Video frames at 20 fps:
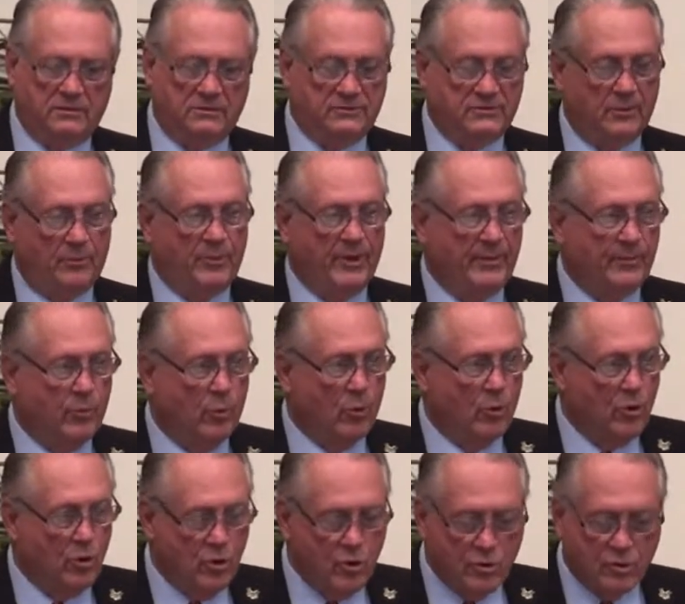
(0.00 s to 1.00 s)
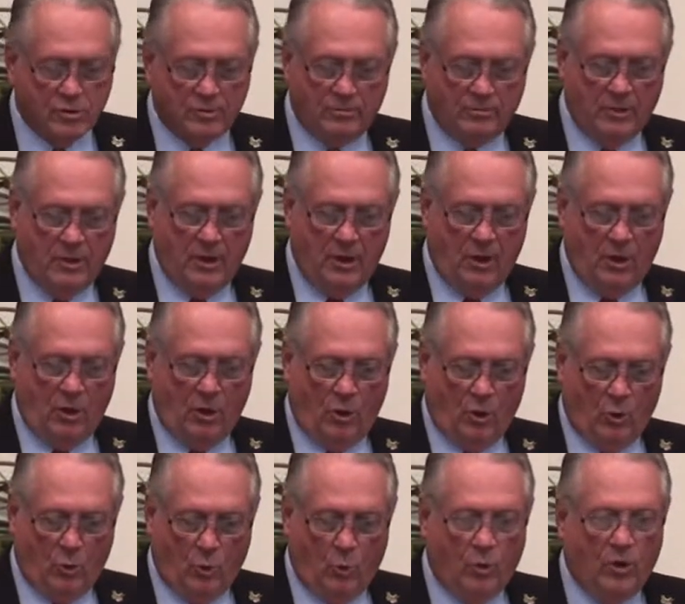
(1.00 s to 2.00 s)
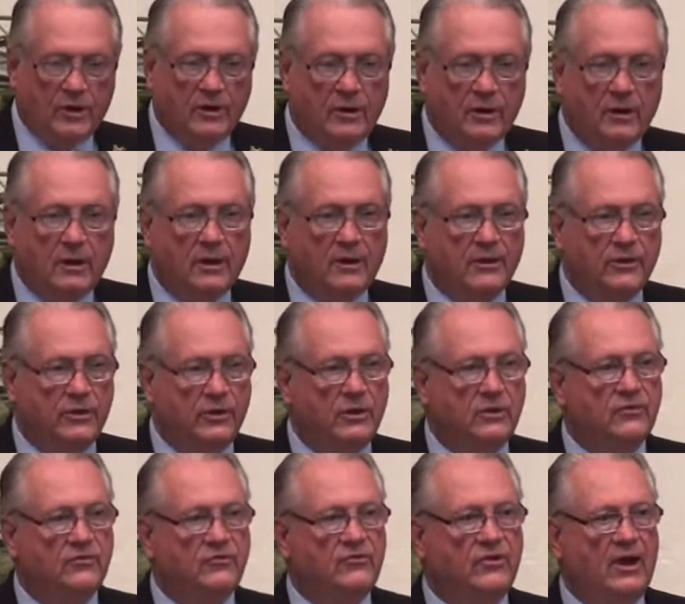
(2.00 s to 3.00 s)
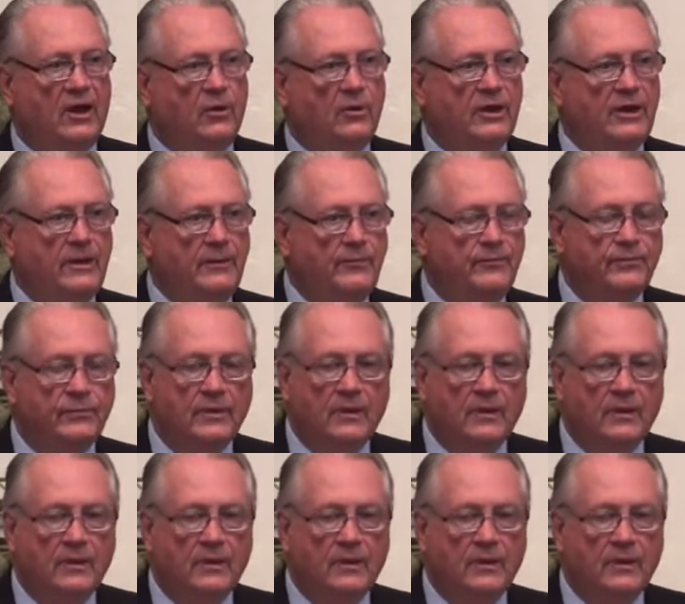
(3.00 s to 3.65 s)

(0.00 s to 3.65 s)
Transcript: Some people were hurt. One young Saudi